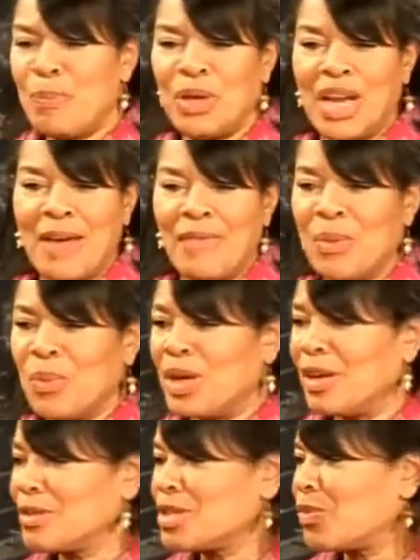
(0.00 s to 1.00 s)
We put
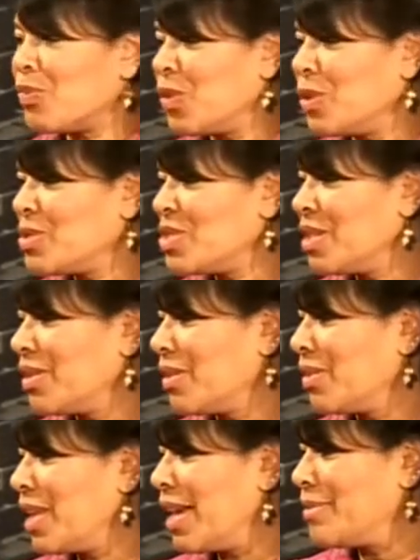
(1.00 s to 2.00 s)
everyone else first in
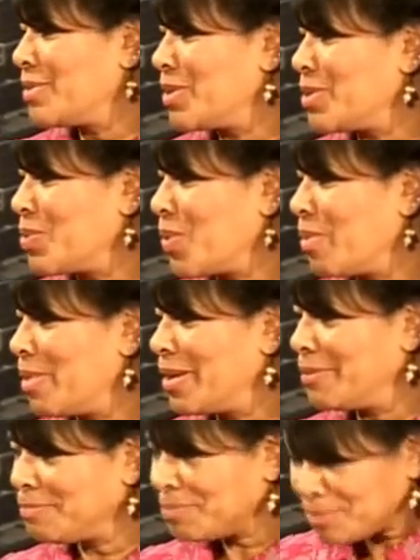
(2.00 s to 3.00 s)
our lives as
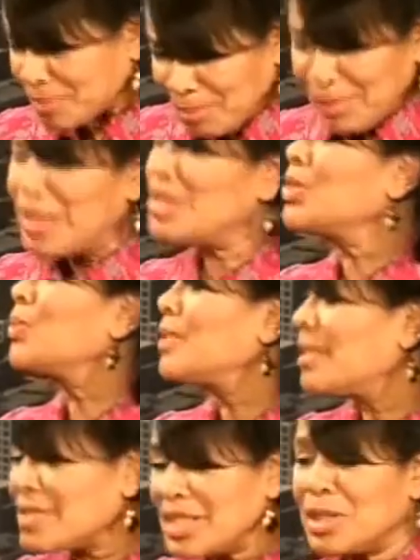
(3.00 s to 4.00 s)
women. So
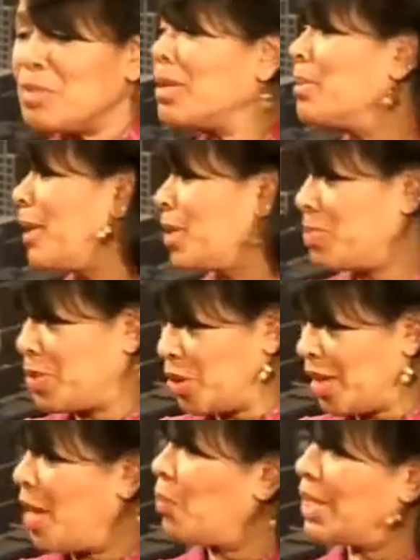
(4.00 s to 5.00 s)
tell us a little bit about the book